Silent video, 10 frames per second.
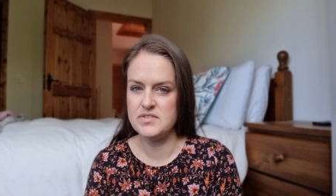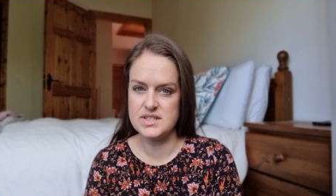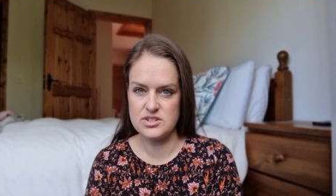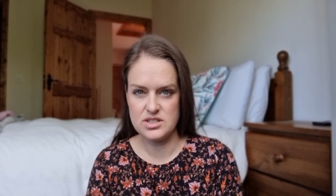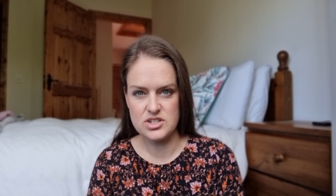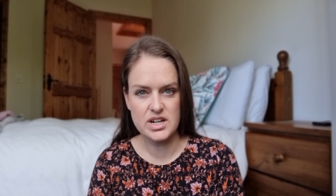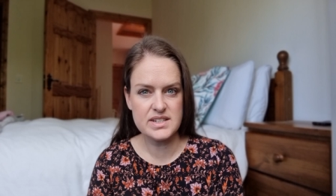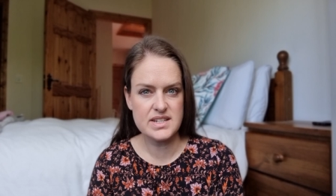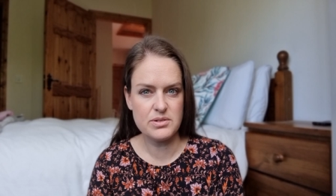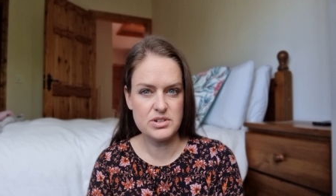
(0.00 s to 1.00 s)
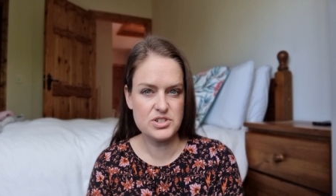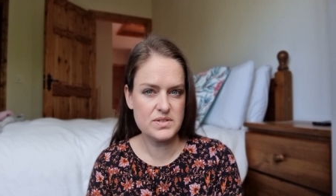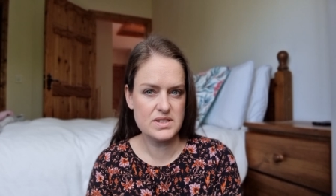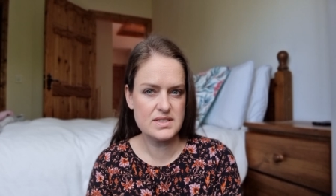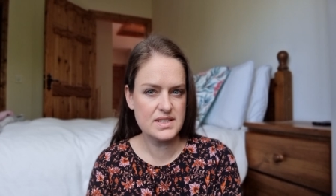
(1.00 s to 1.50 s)
a visit to the doctor which
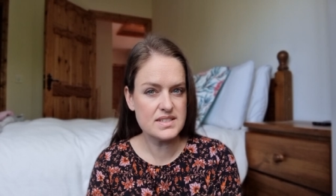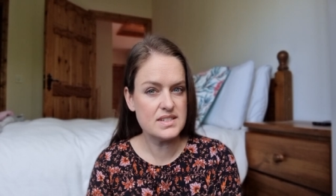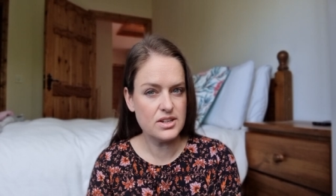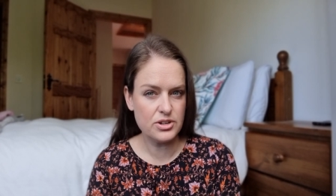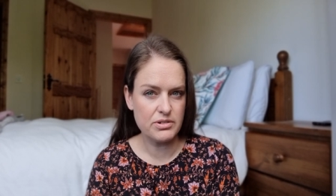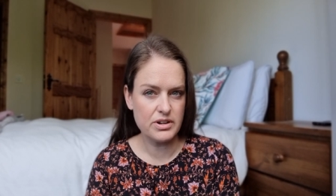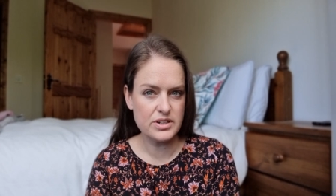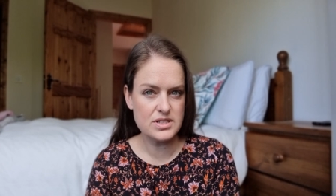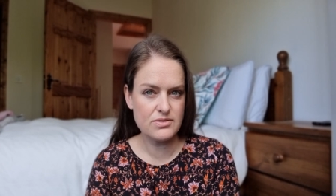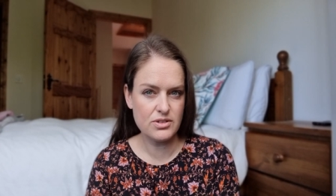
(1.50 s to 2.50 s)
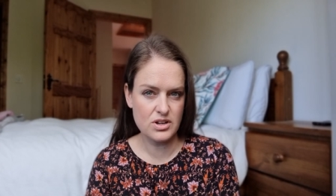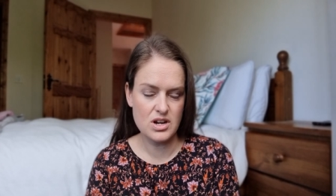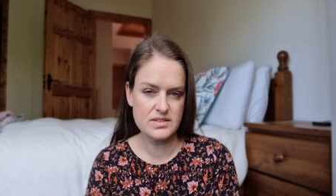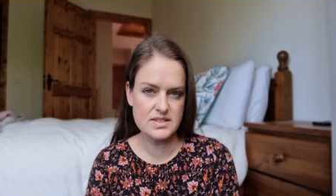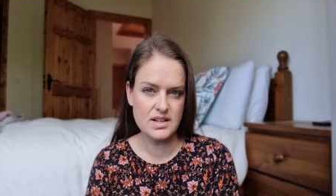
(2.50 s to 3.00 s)
was 60 euros for the
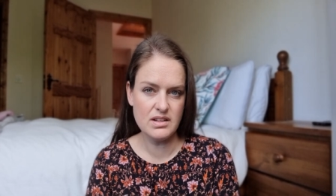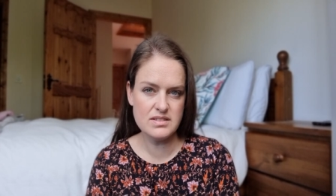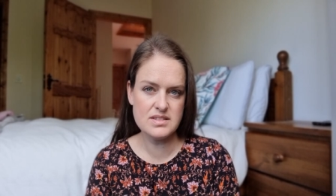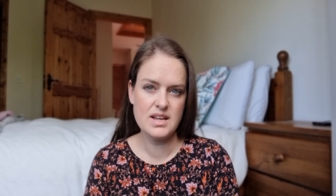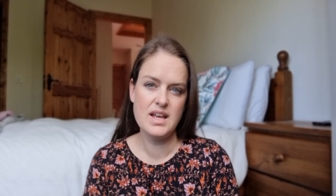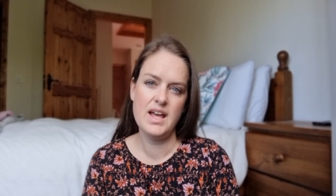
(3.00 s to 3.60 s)
consult